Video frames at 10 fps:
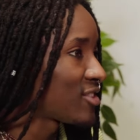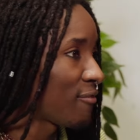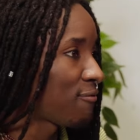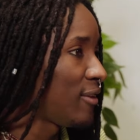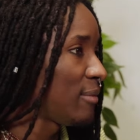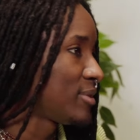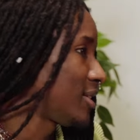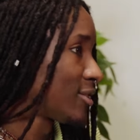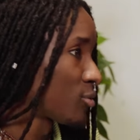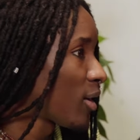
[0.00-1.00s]
They're
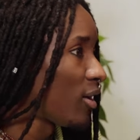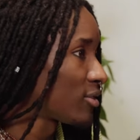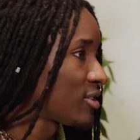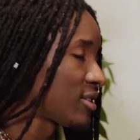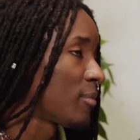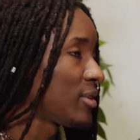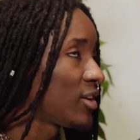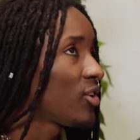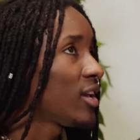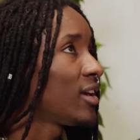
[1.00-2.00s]
flimsy as well to some
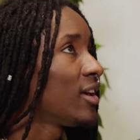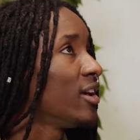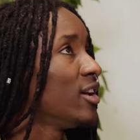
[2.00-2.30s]
degree.